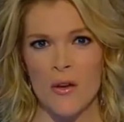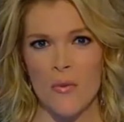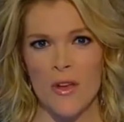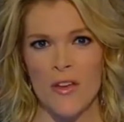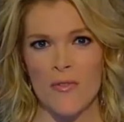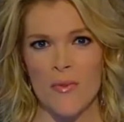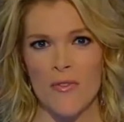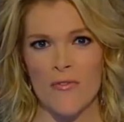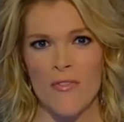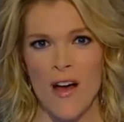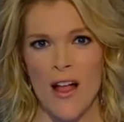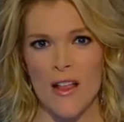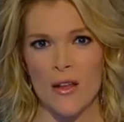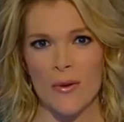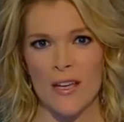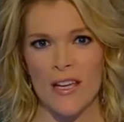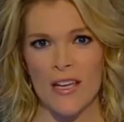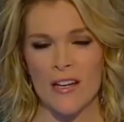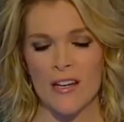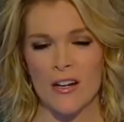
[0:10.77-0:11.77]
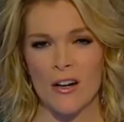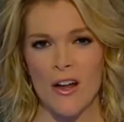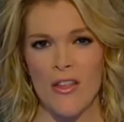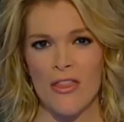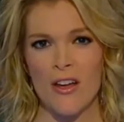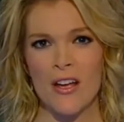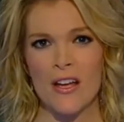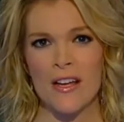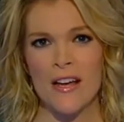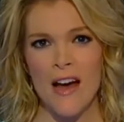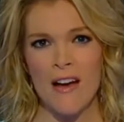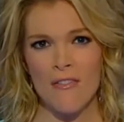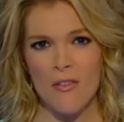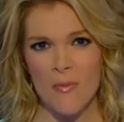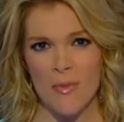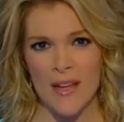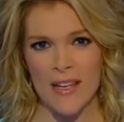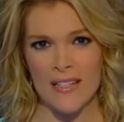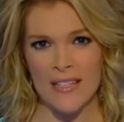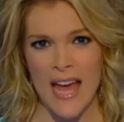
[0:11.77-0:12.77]
that we have been following here. The
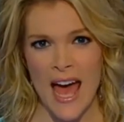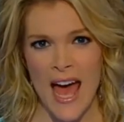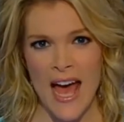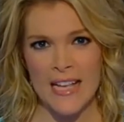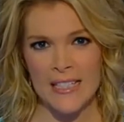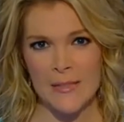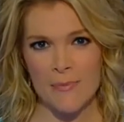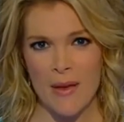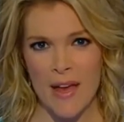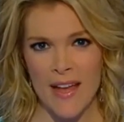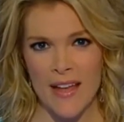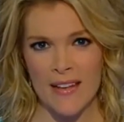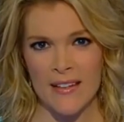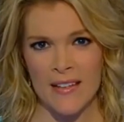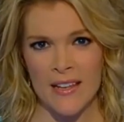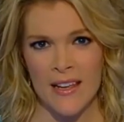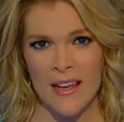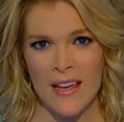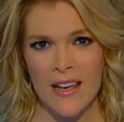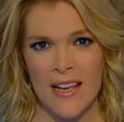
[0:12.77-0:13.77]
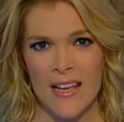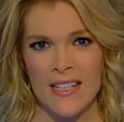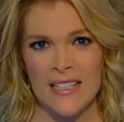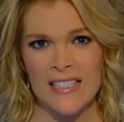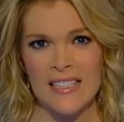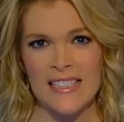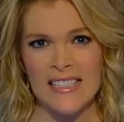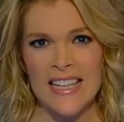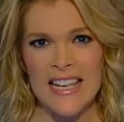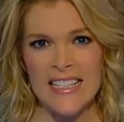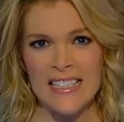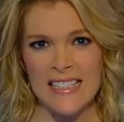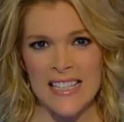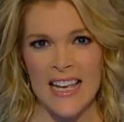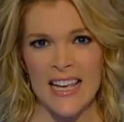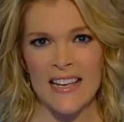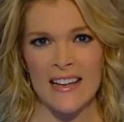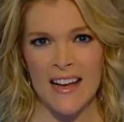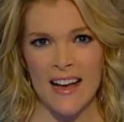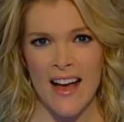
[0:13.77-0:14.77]
government has been
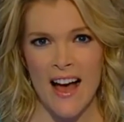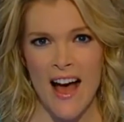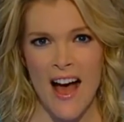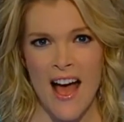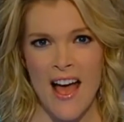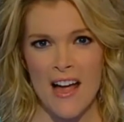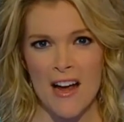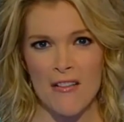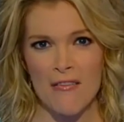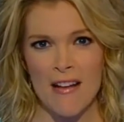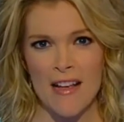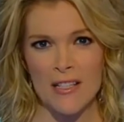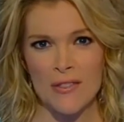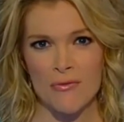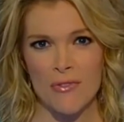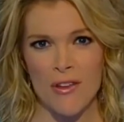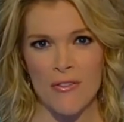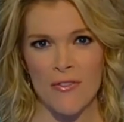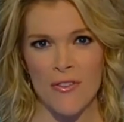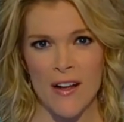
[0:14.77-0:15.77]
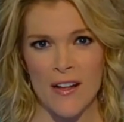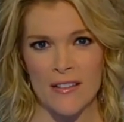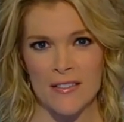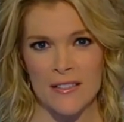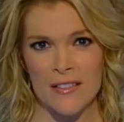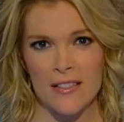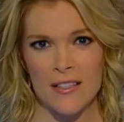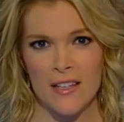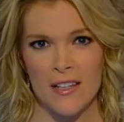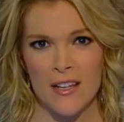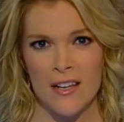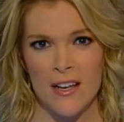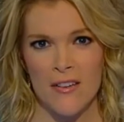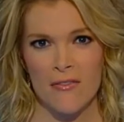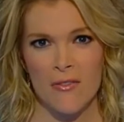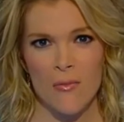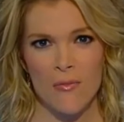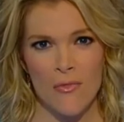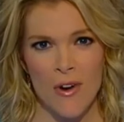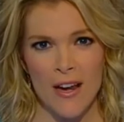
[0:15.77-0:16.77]
seizing IRS refunds
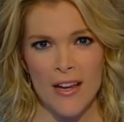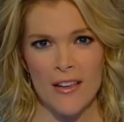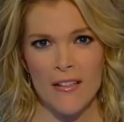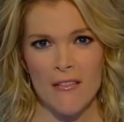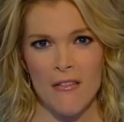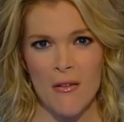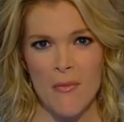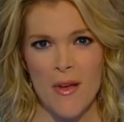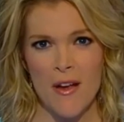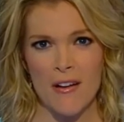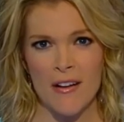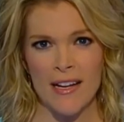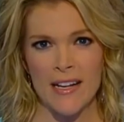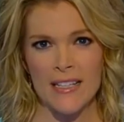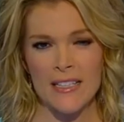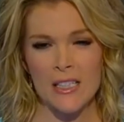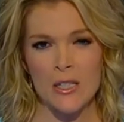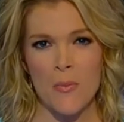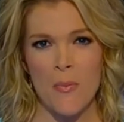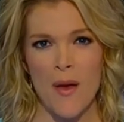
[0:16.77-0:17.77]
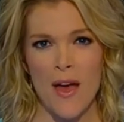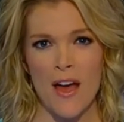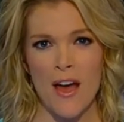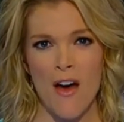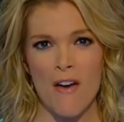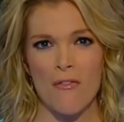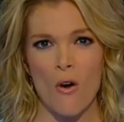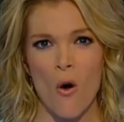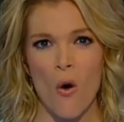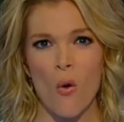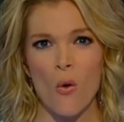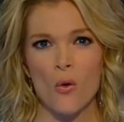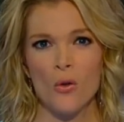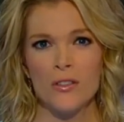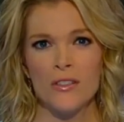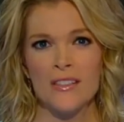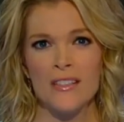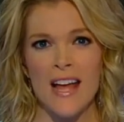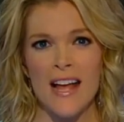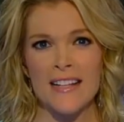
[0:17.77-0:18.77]
from regular Americans to pay off
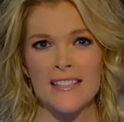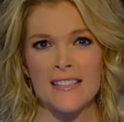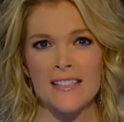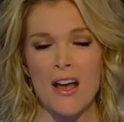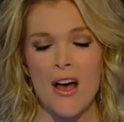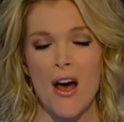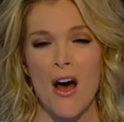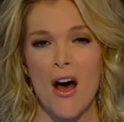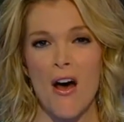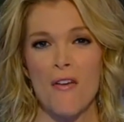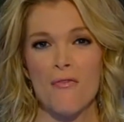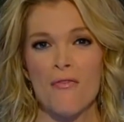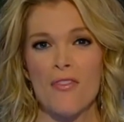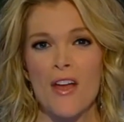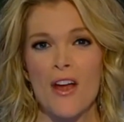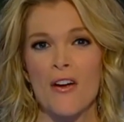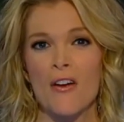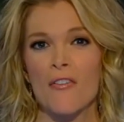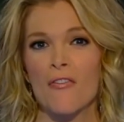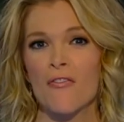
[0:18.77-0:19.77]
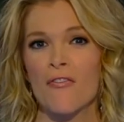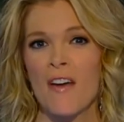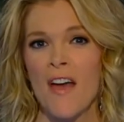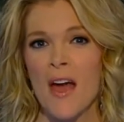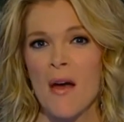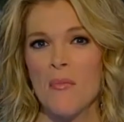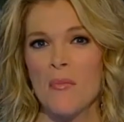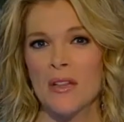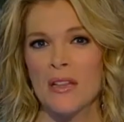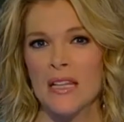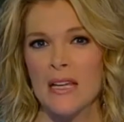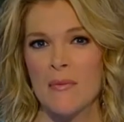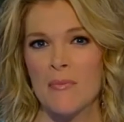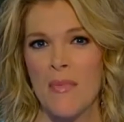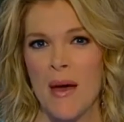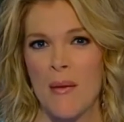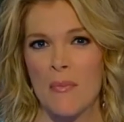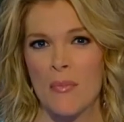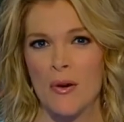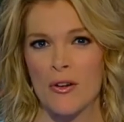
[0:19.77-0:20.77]
old debts of their family
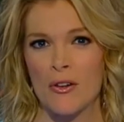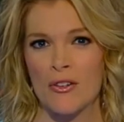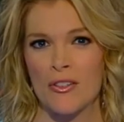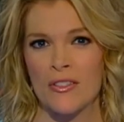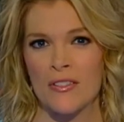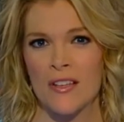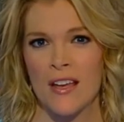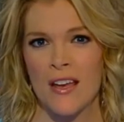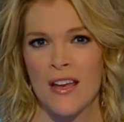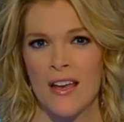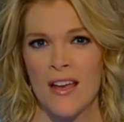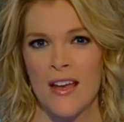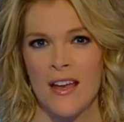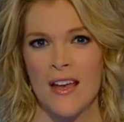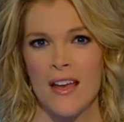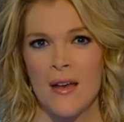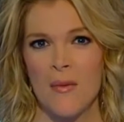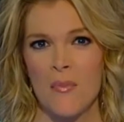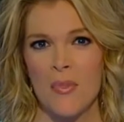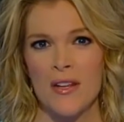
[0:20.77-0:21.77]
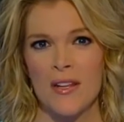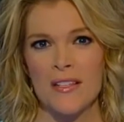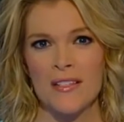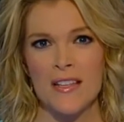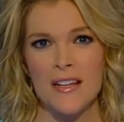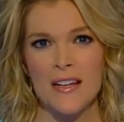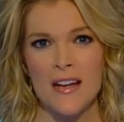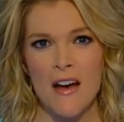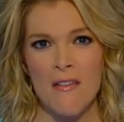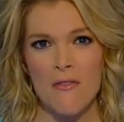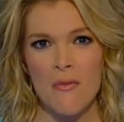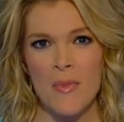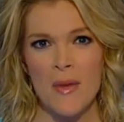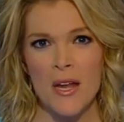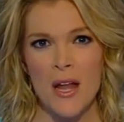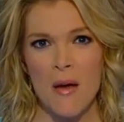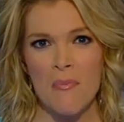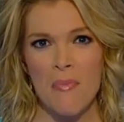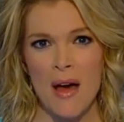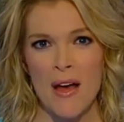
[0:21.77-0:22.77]
members. But is the
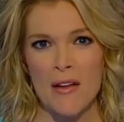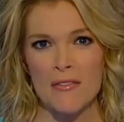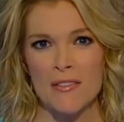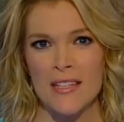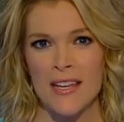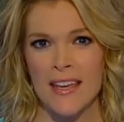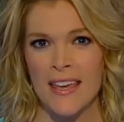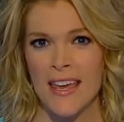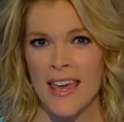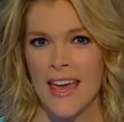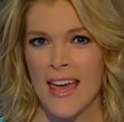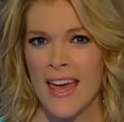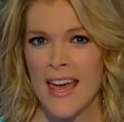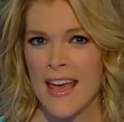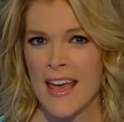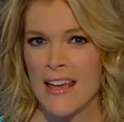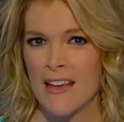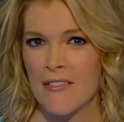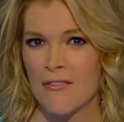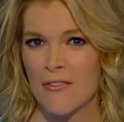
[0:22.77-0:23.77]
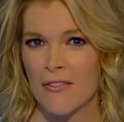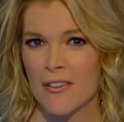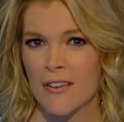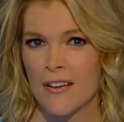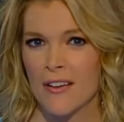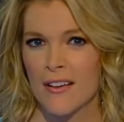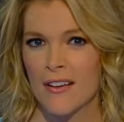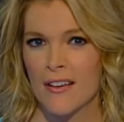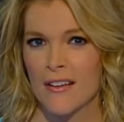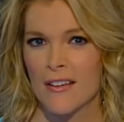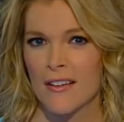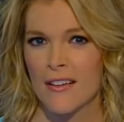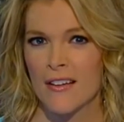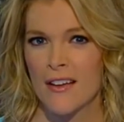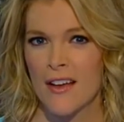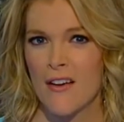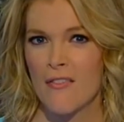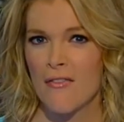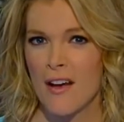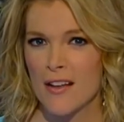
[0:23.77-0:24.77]
government about to cave?
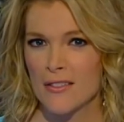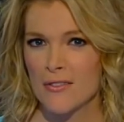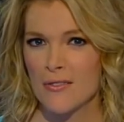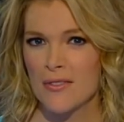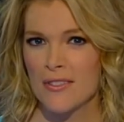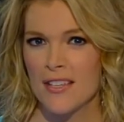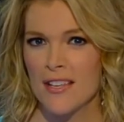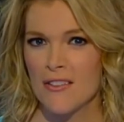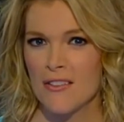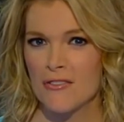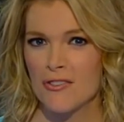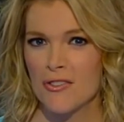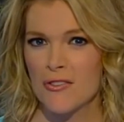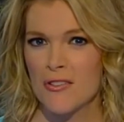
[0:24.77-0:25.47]
Fox News senior